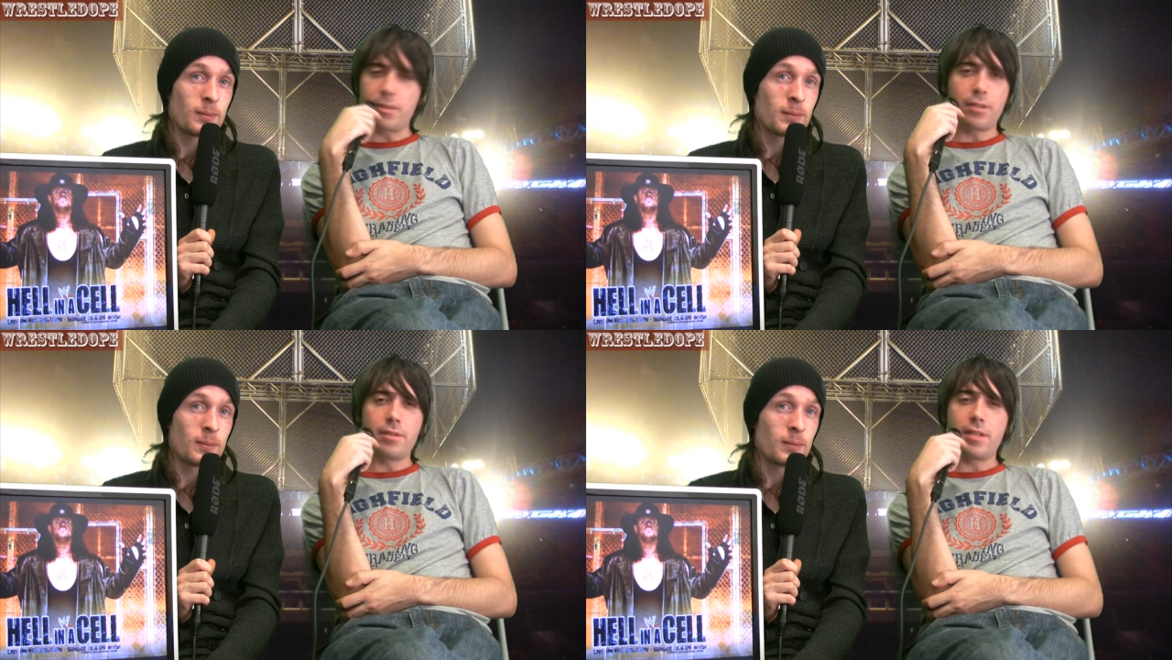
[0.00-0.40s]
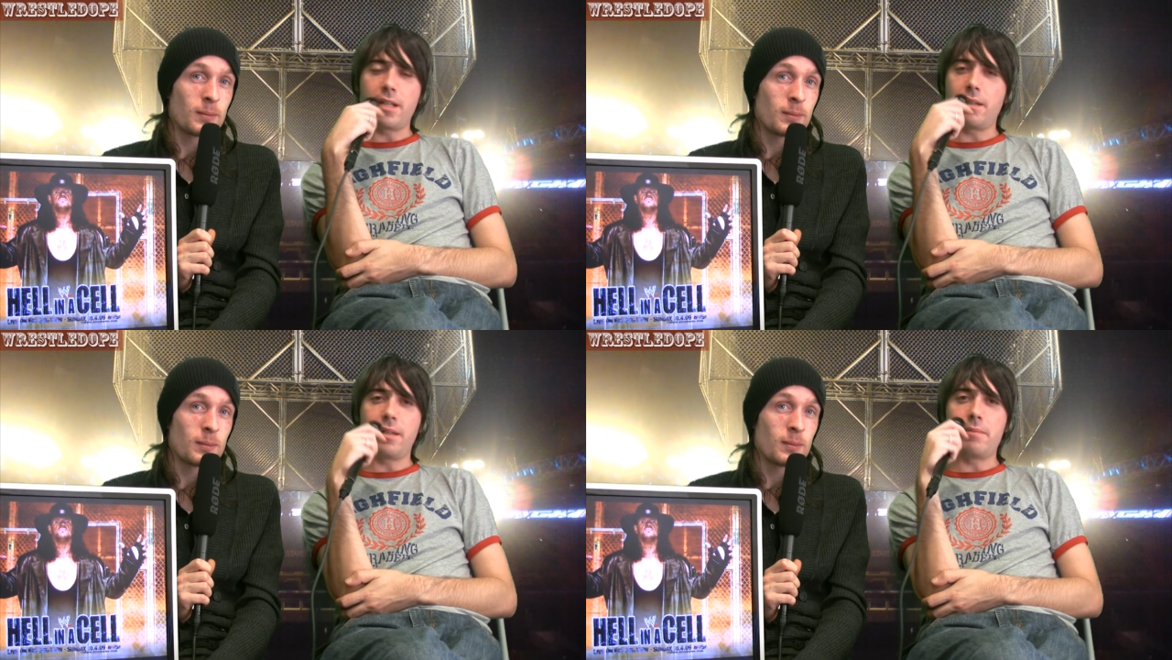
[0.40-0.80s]
Speaker 1: it was a good,
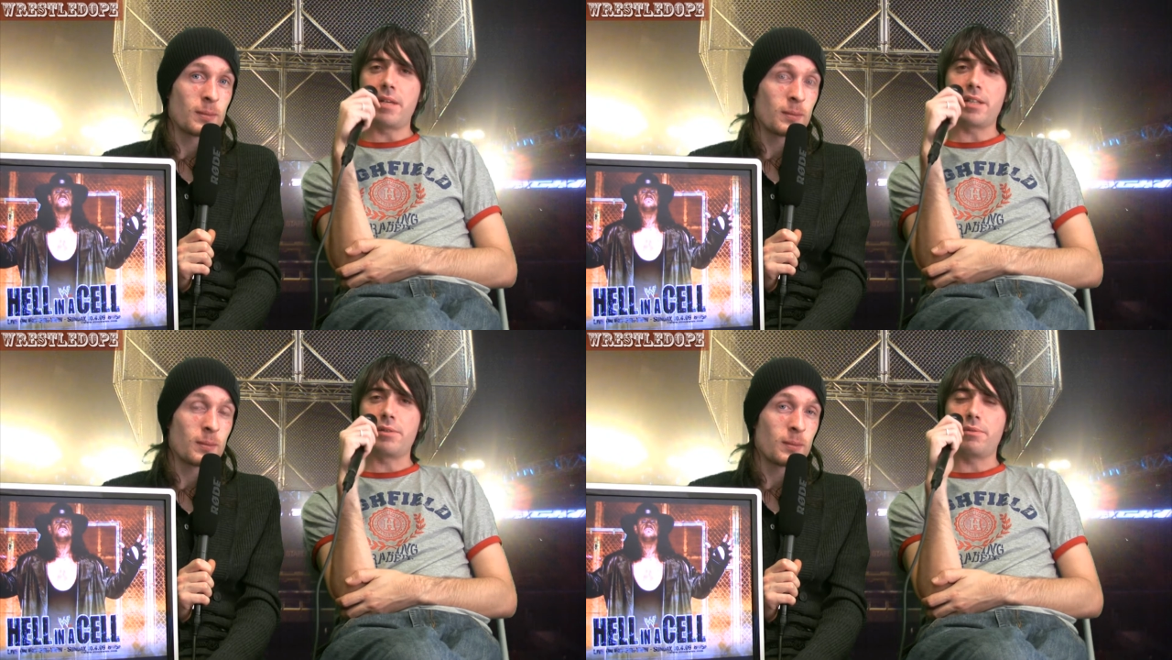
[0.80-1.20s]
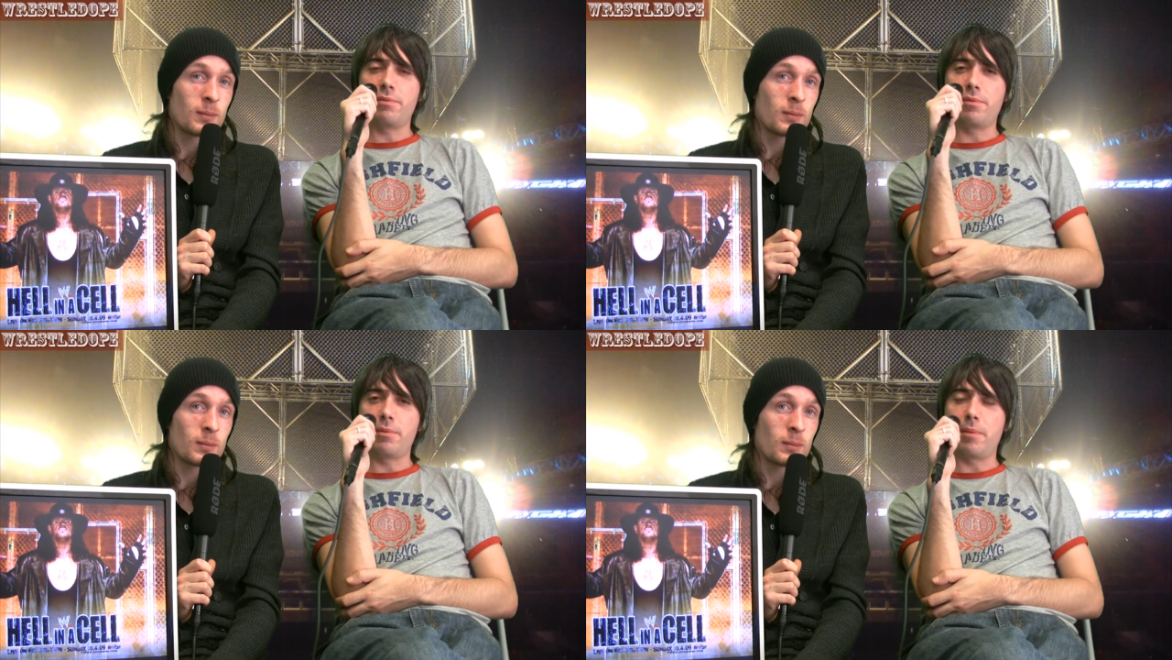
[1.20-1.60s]
solid little match
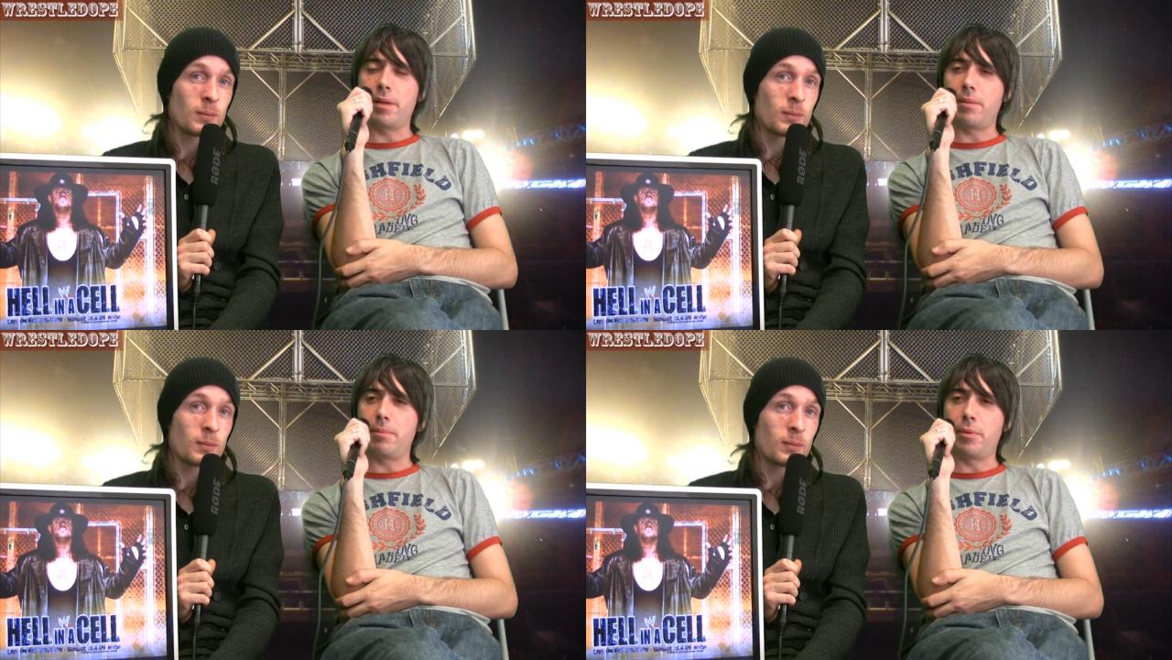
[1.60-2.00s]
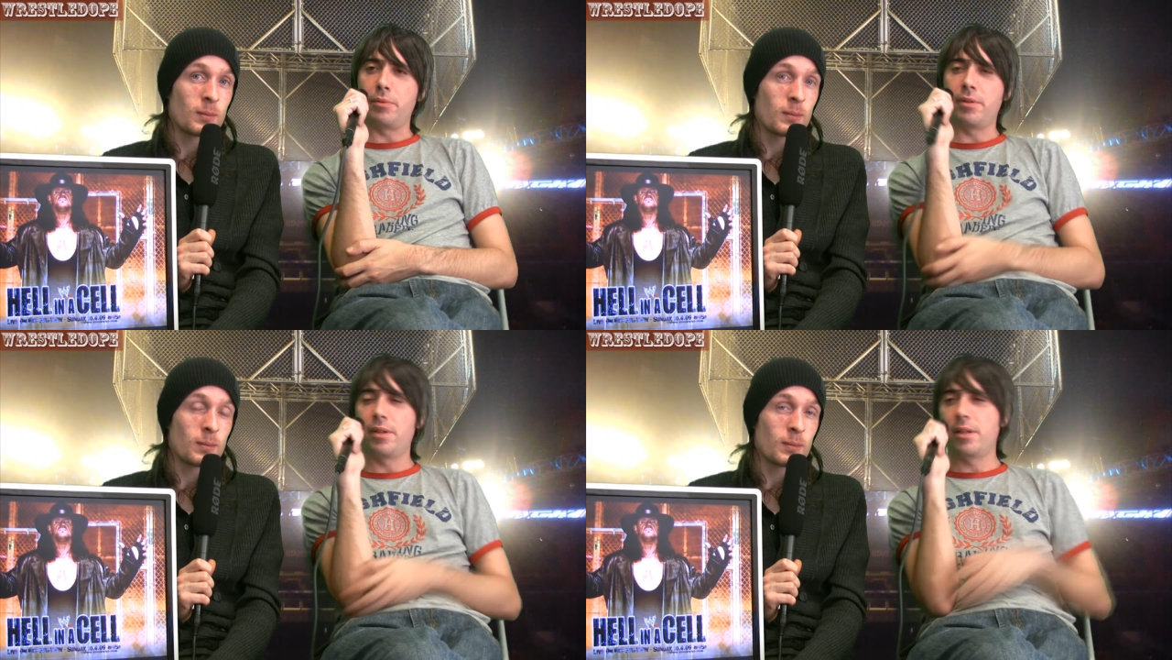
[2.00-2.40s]
from uh,
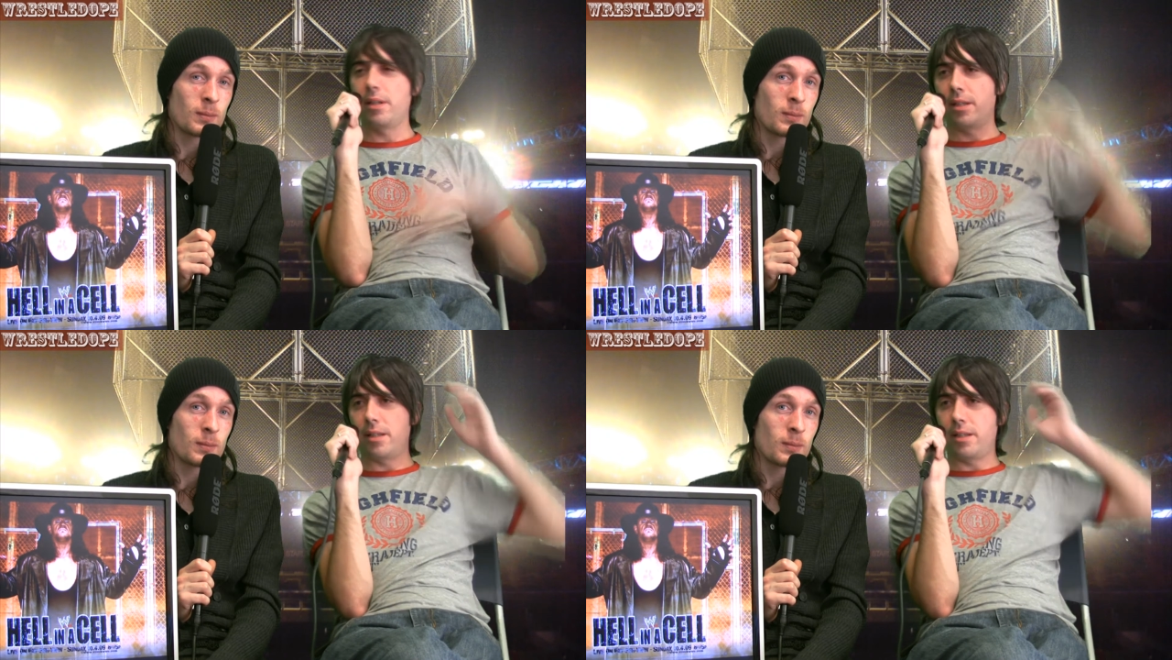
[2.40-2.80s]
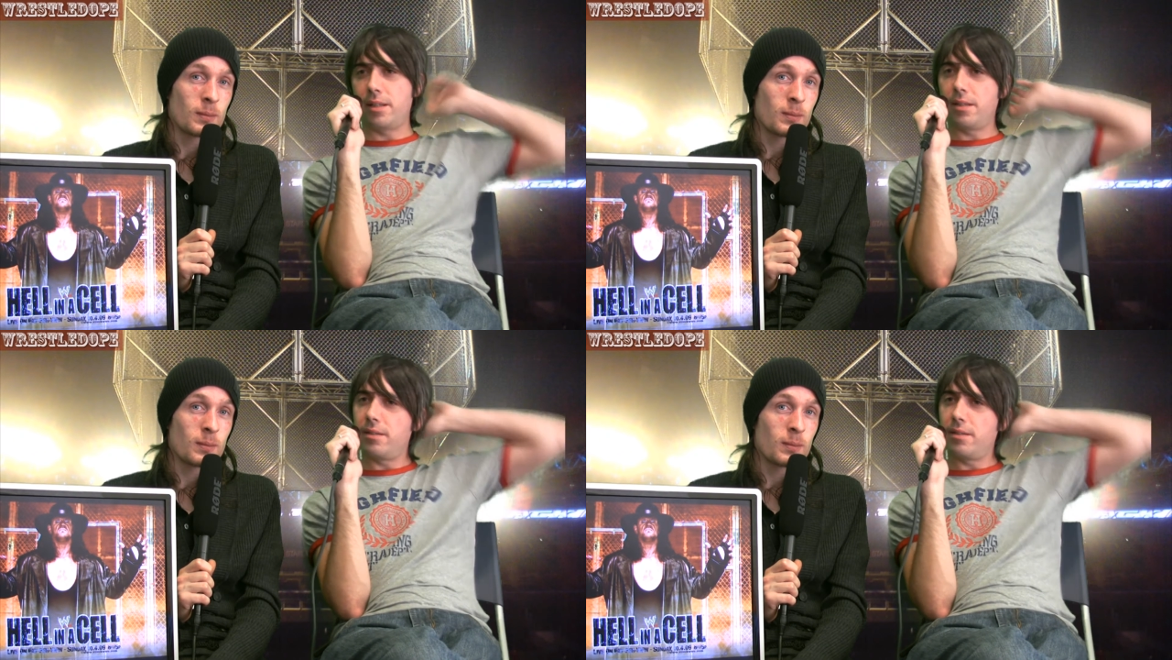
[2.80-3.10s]
both. Uh,